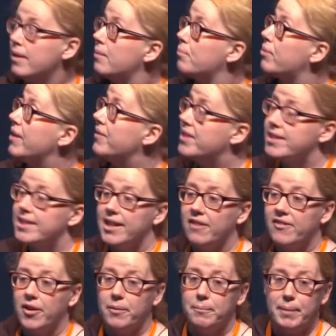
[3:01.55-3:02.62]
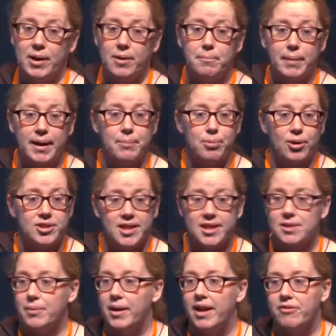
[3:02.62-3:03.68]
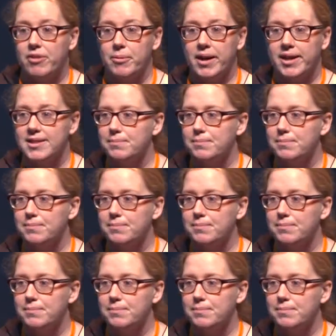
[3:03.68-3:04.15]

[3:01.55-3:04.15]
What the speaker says: Previously, I've been on big projects where everyone is